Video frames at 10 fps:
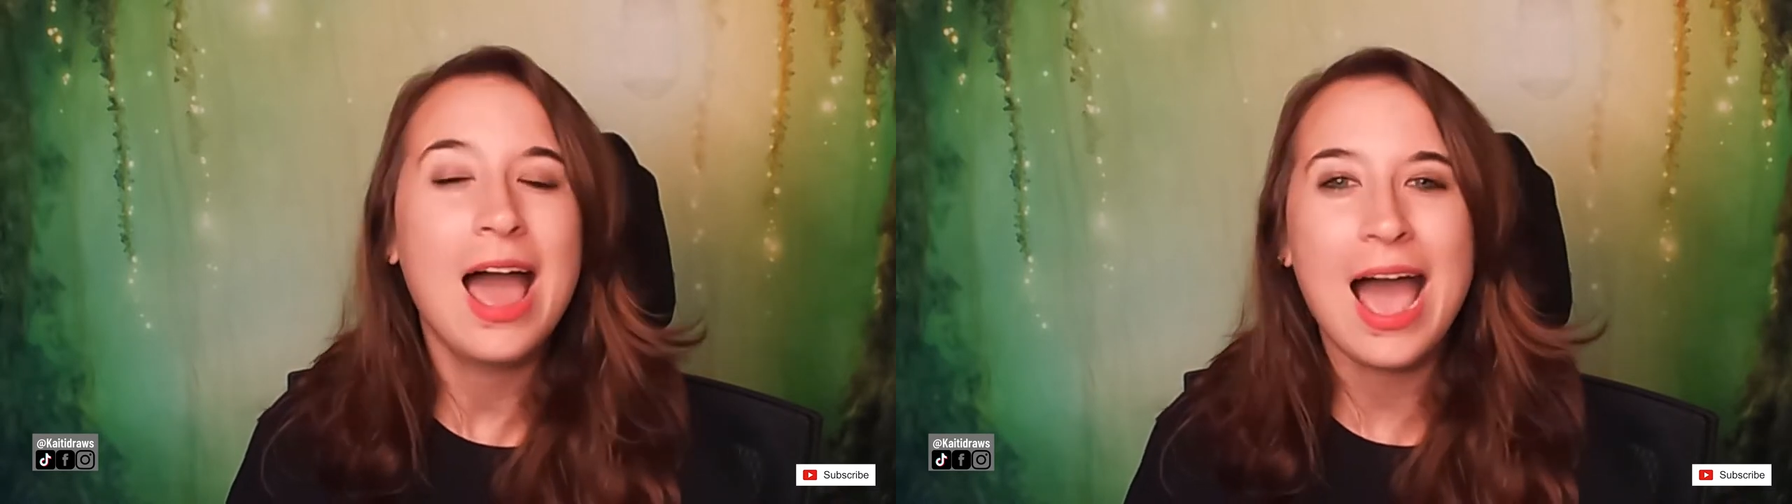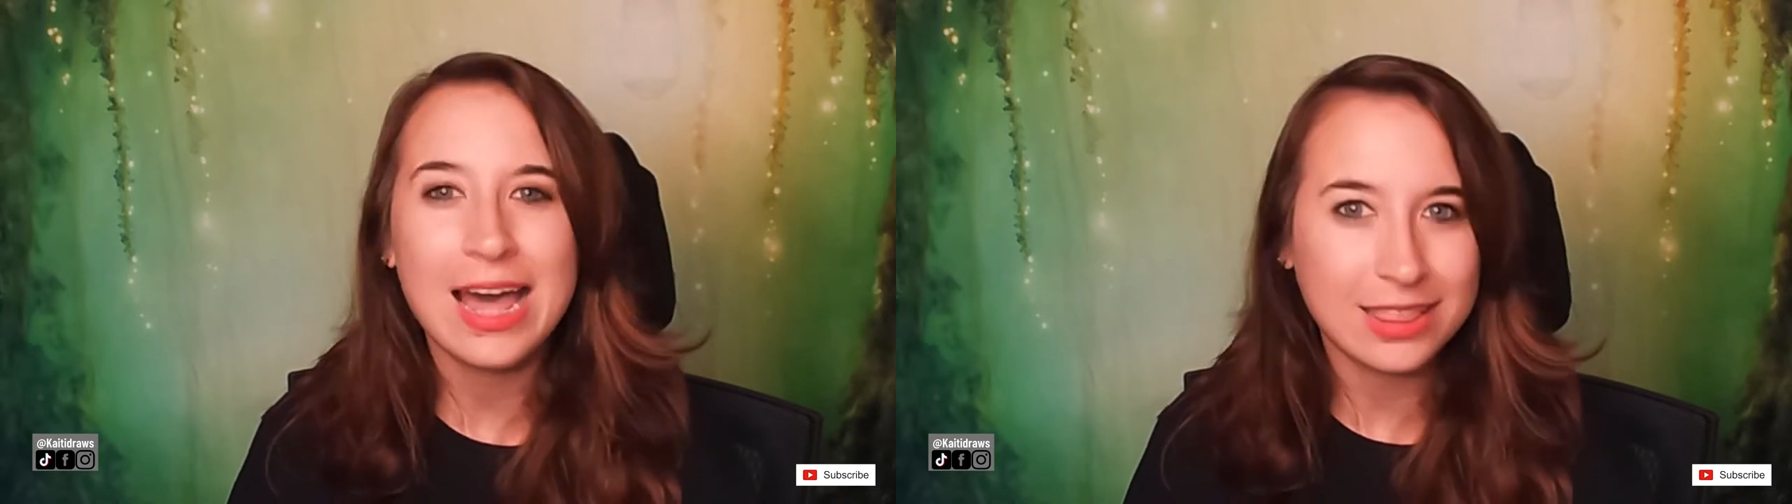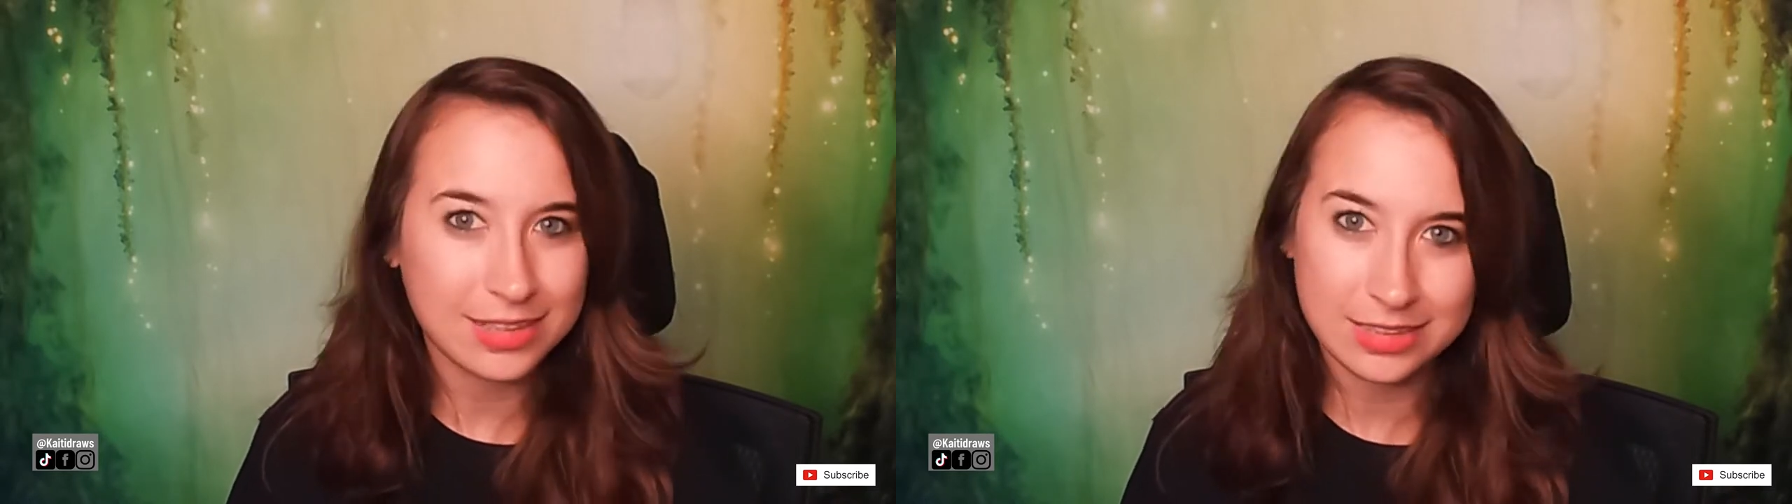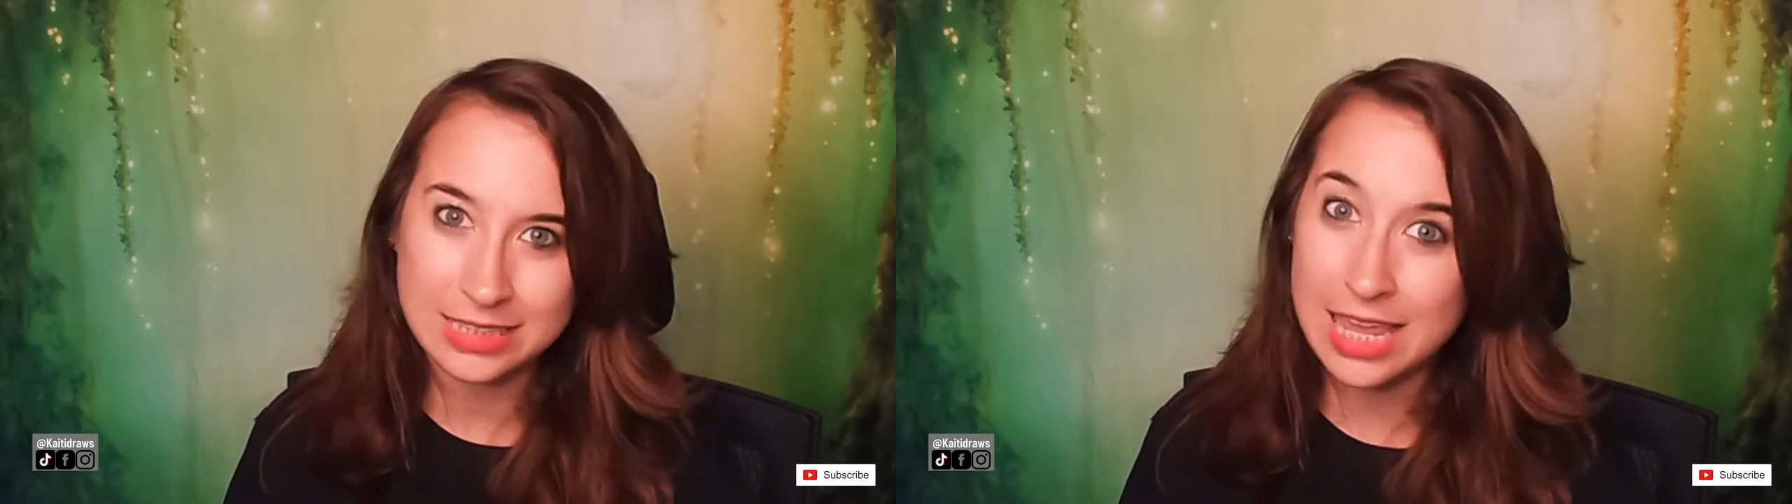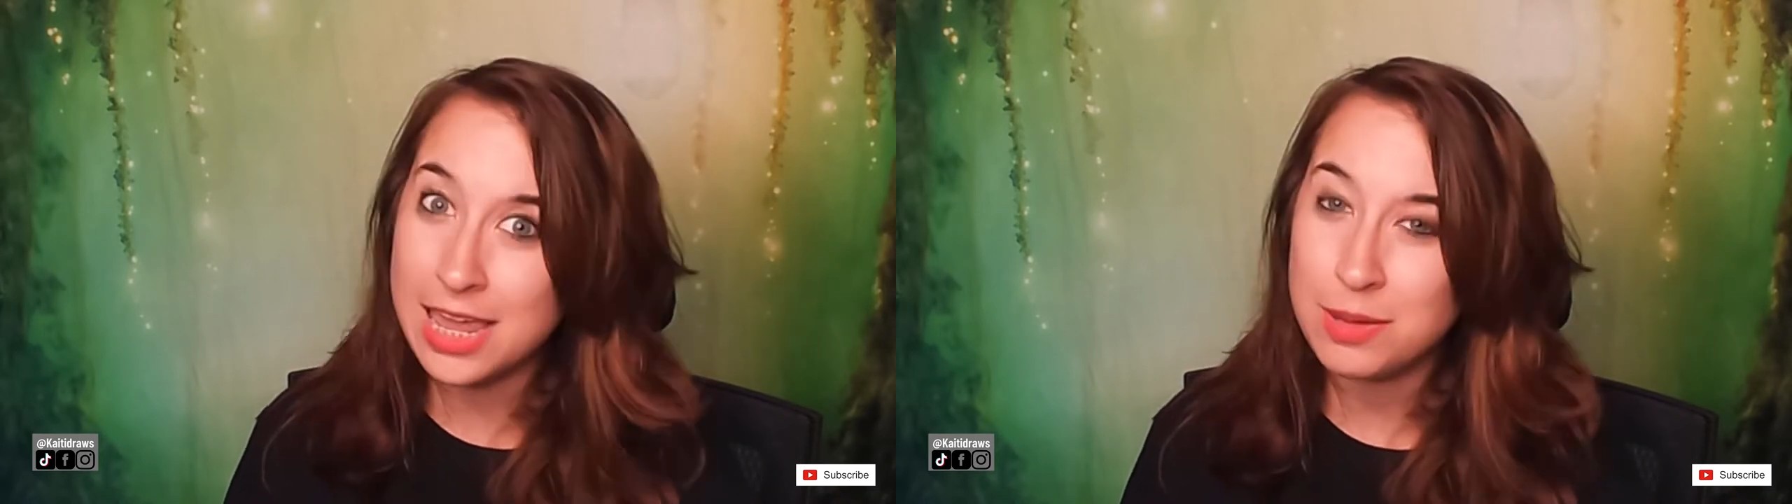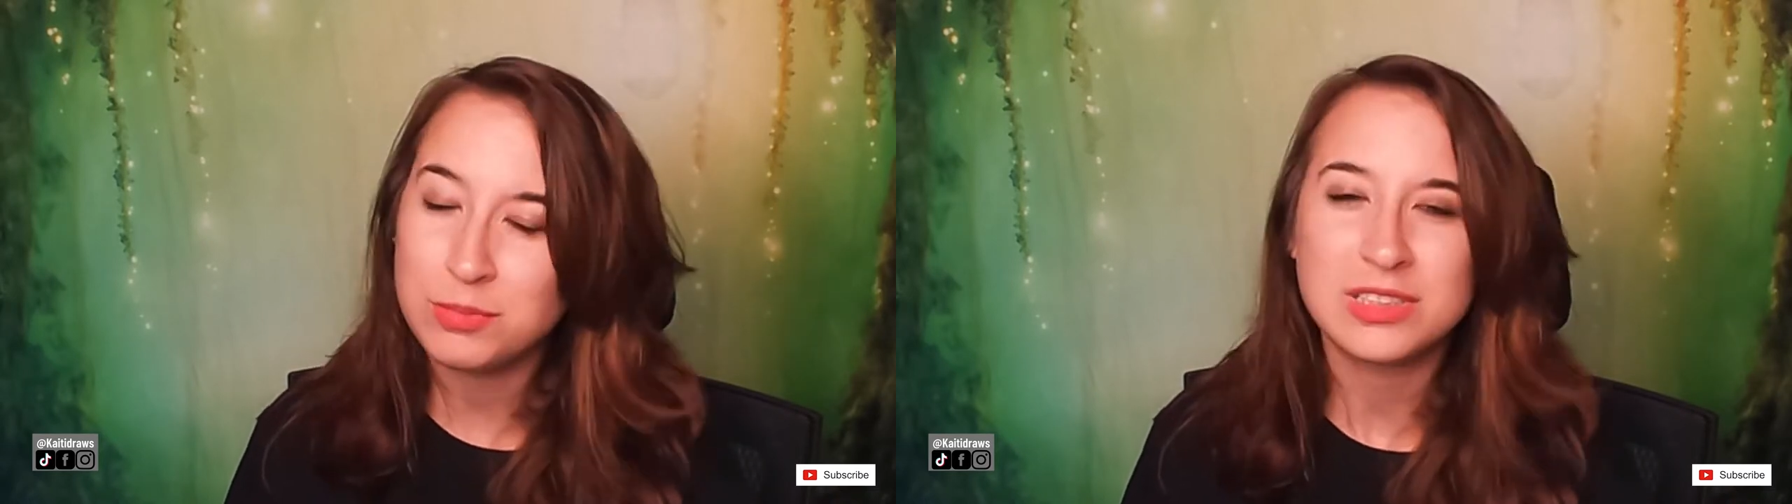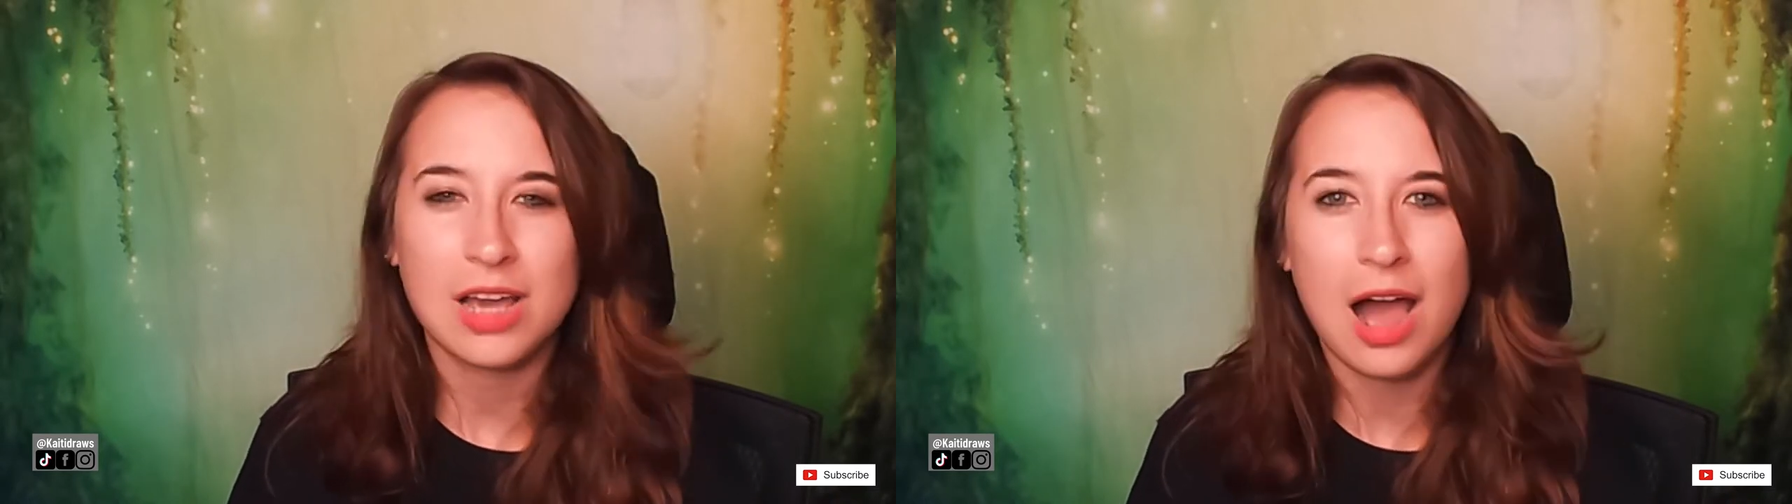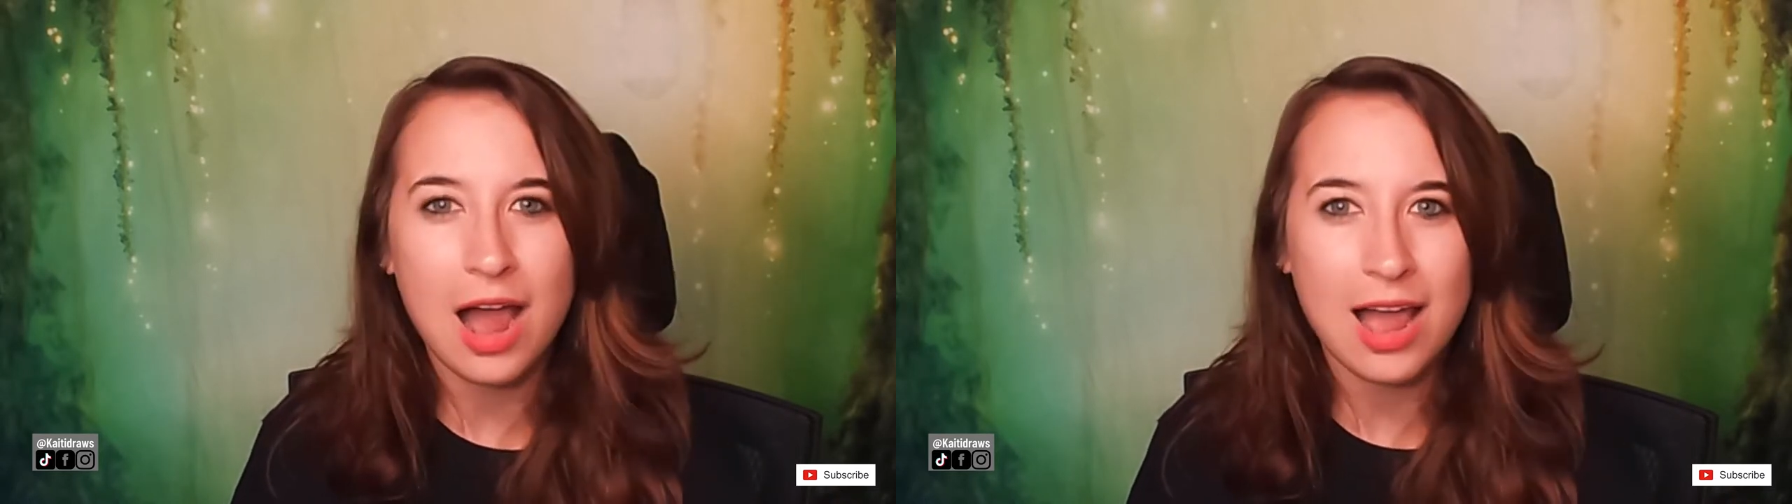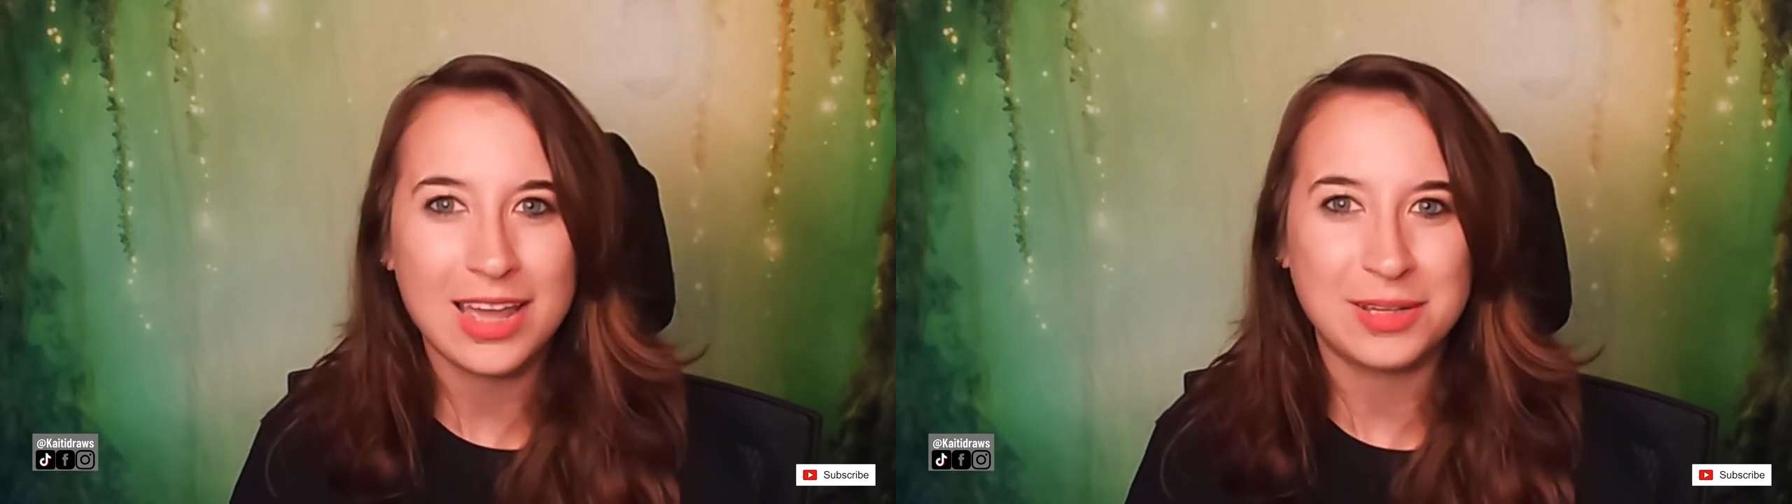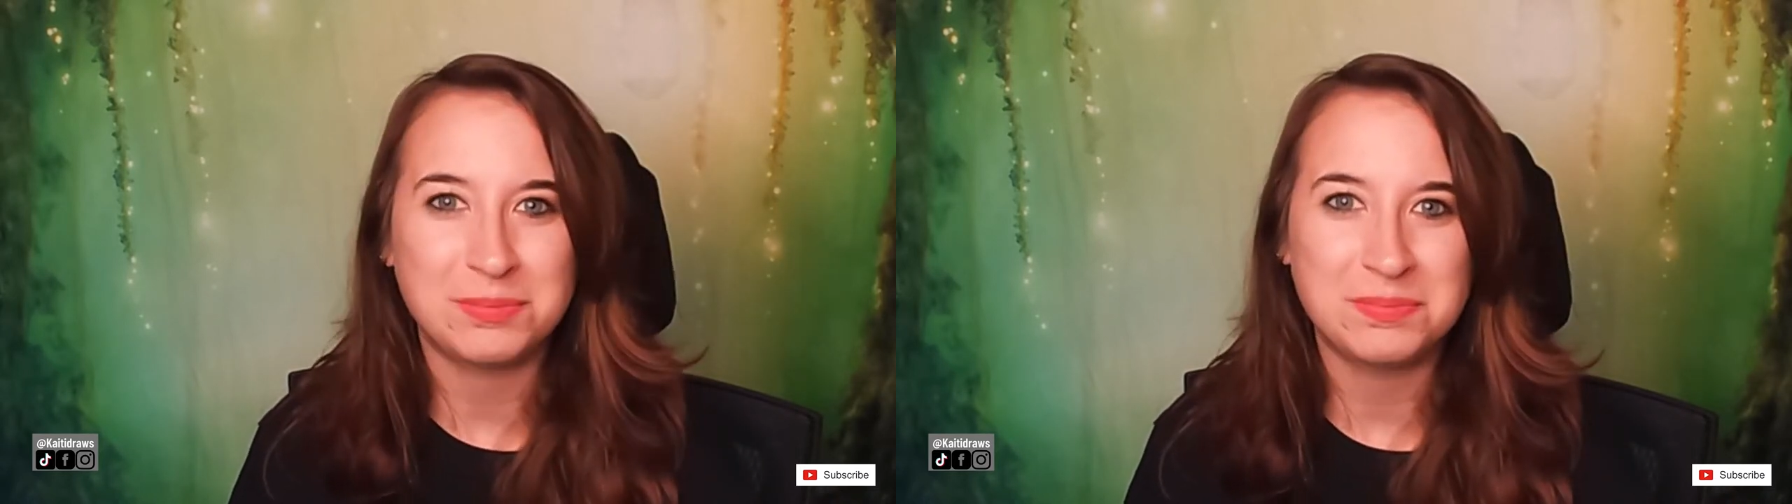at the same
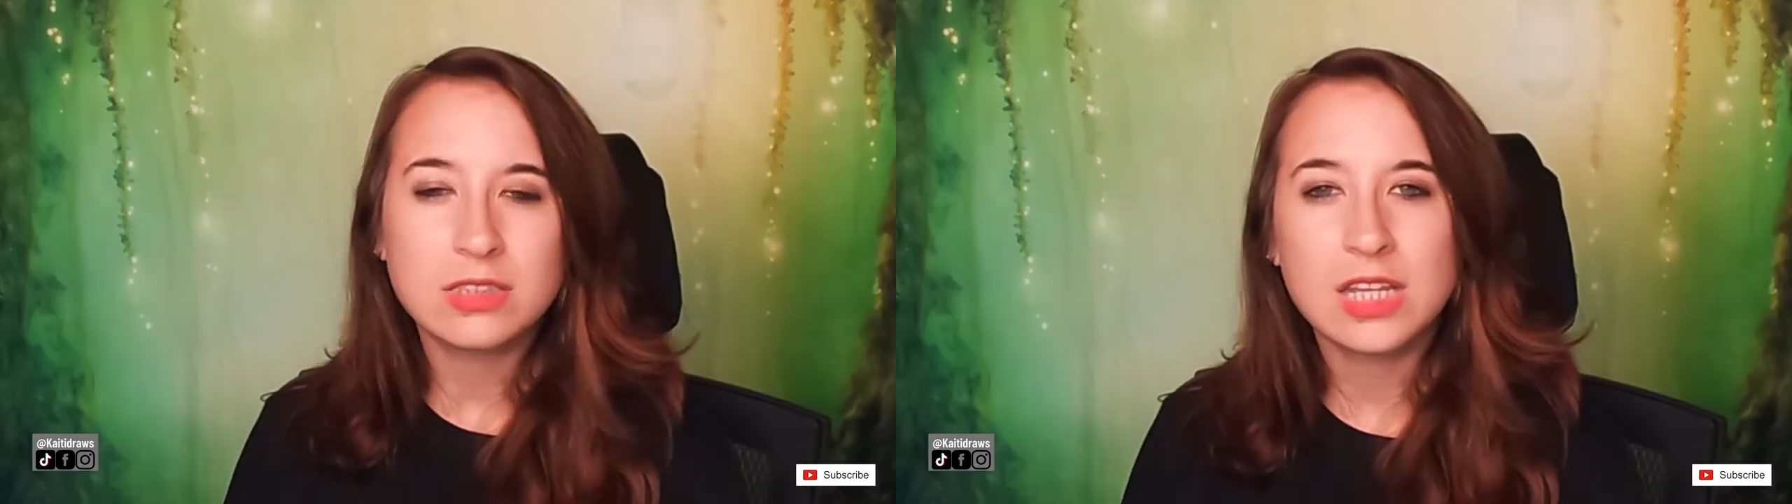time.